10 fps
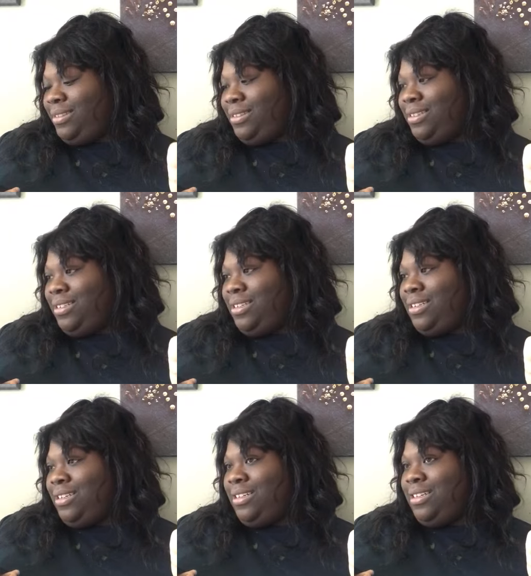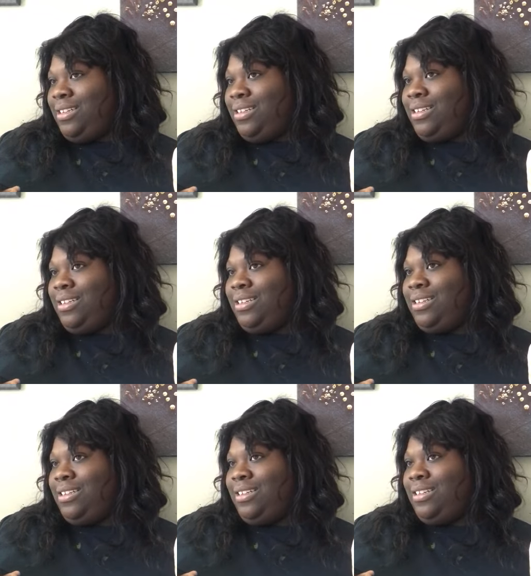
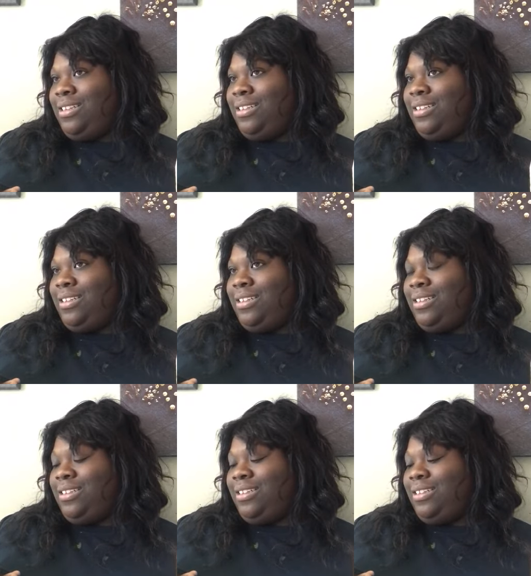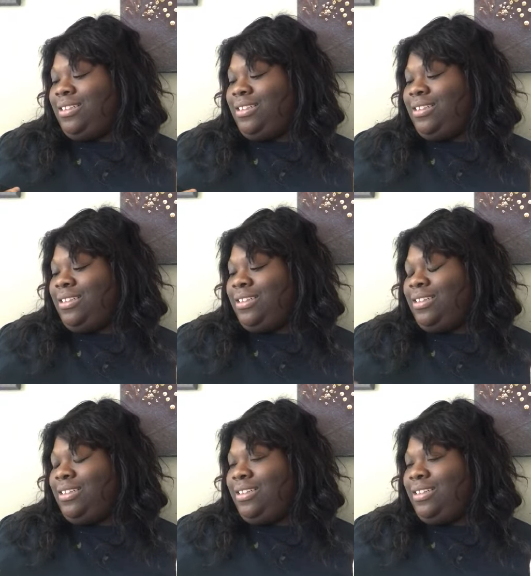No one is speaking in this clip.